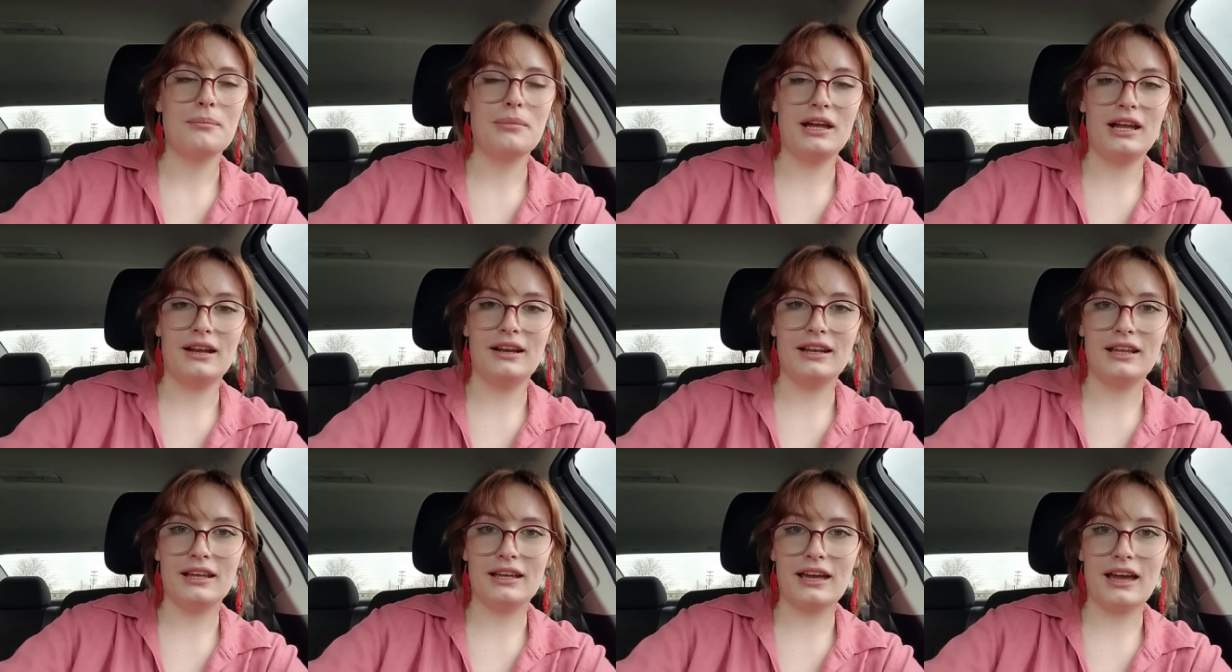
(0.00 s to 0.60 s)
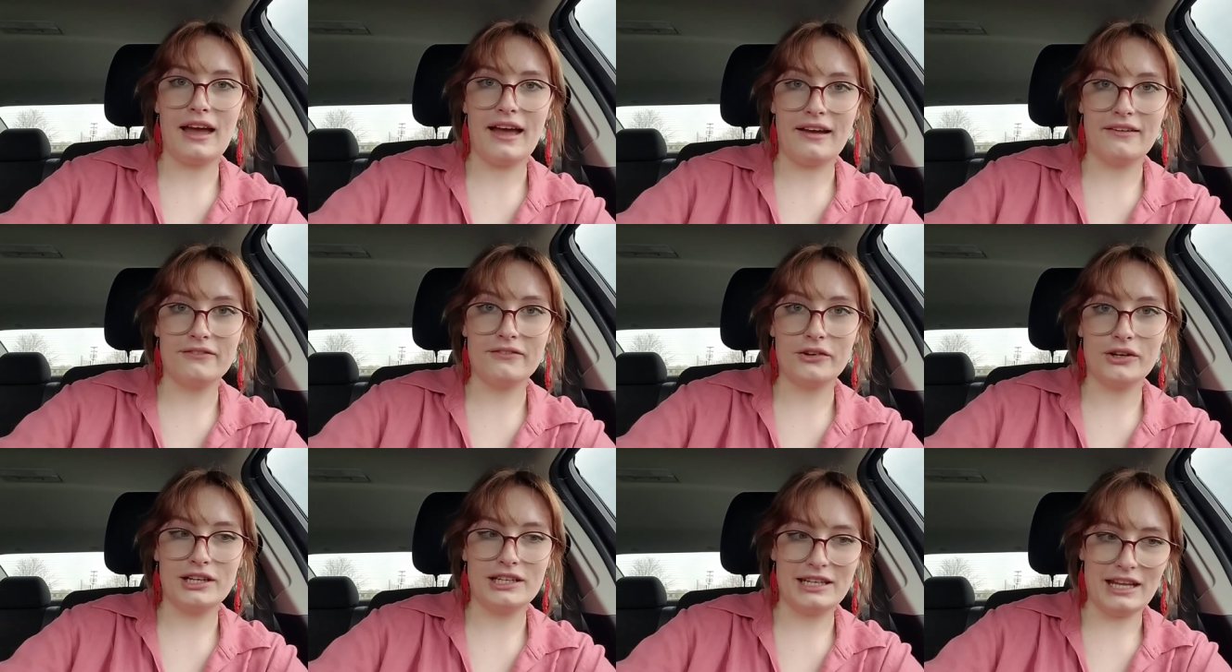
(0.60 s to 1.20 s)
painting
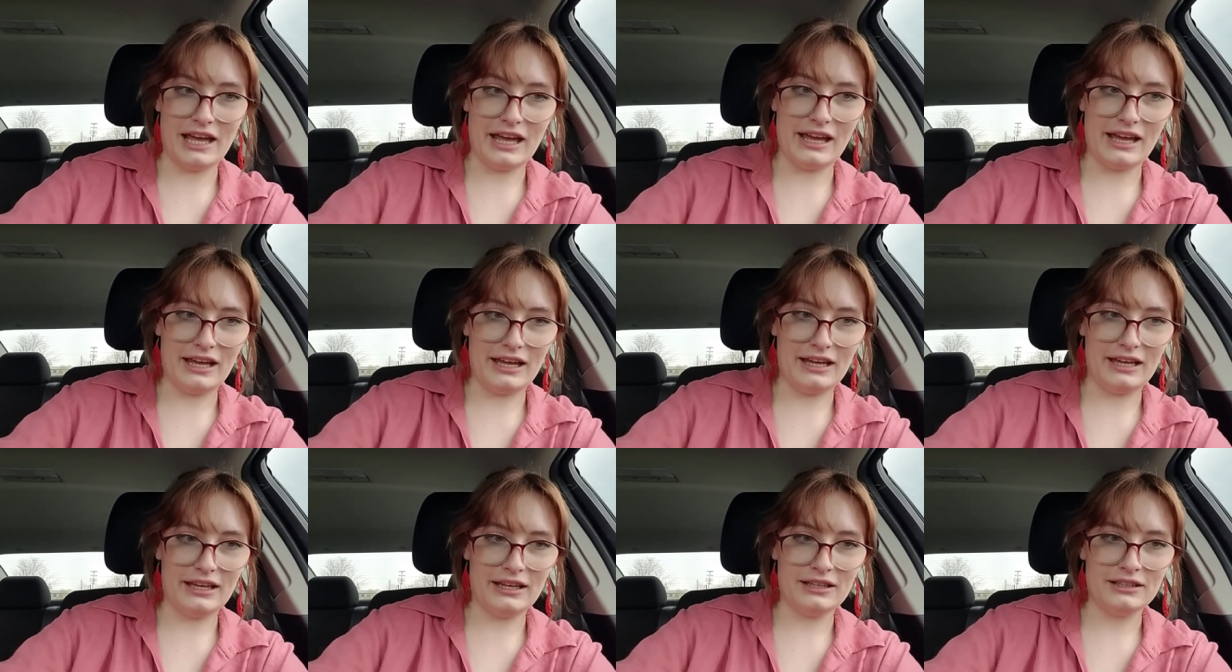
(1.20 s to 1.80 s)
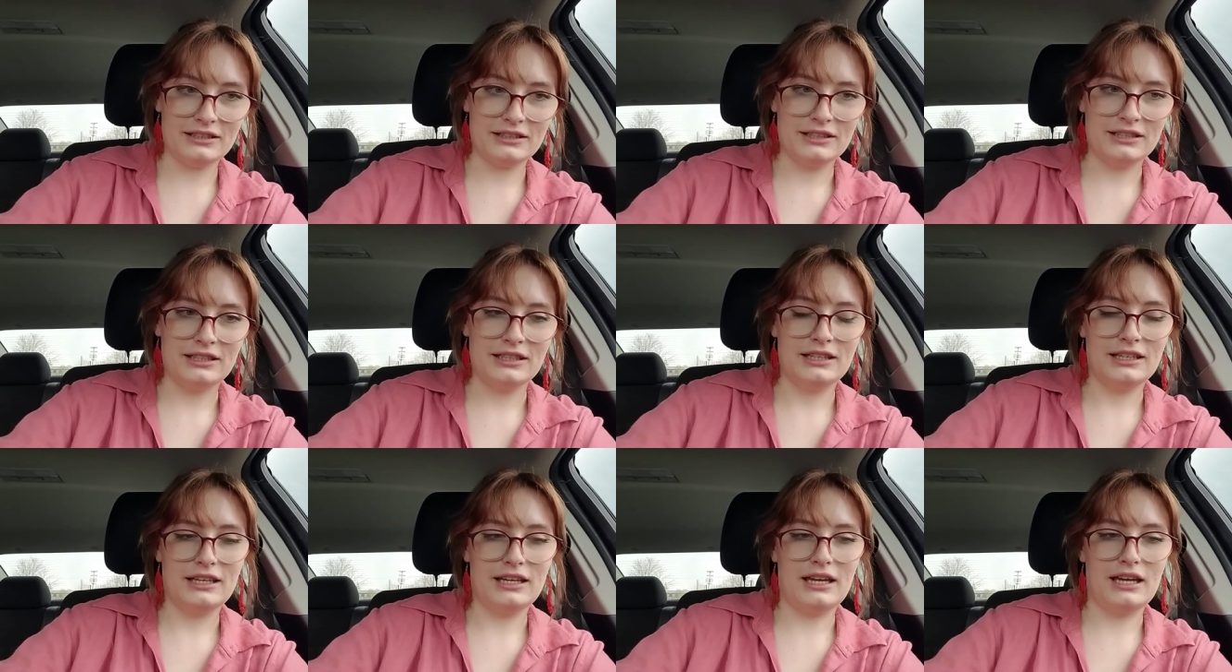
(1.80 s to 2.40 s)
every day
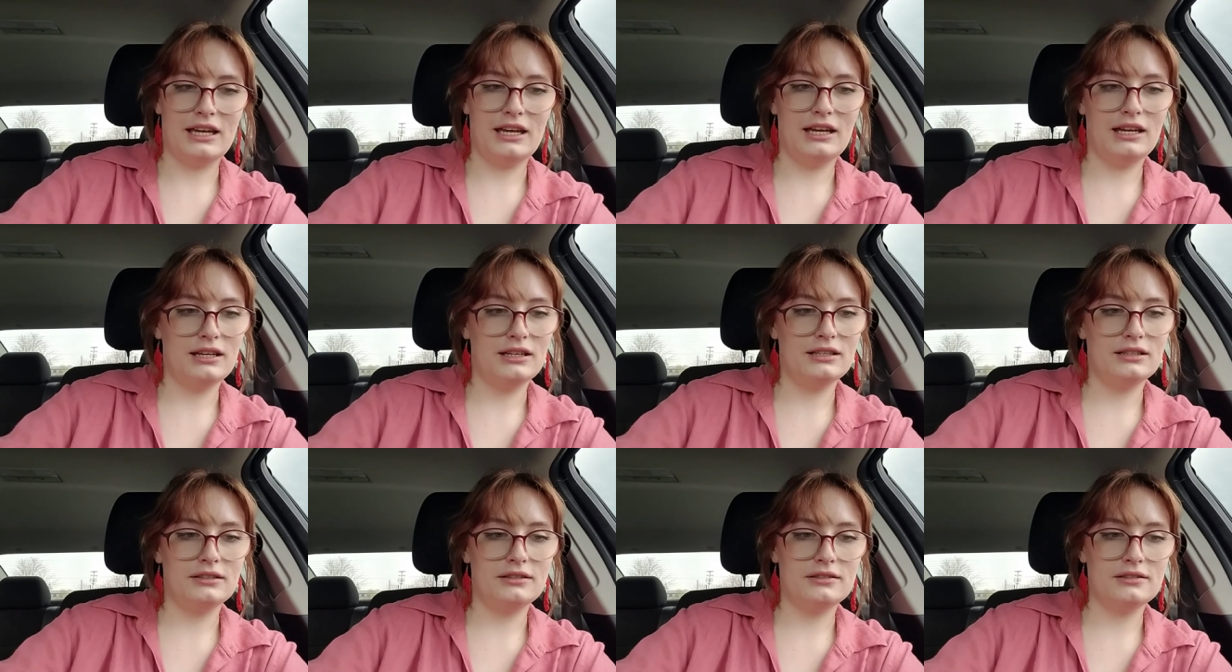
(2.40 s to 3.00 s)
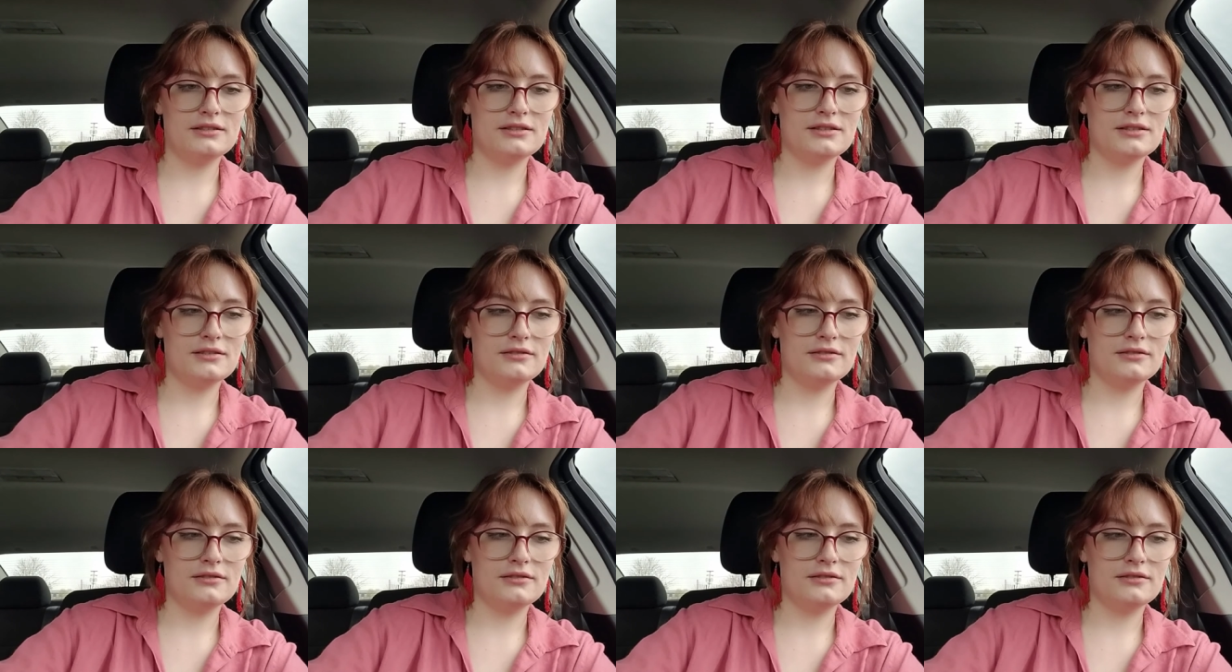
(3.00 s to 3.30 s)
and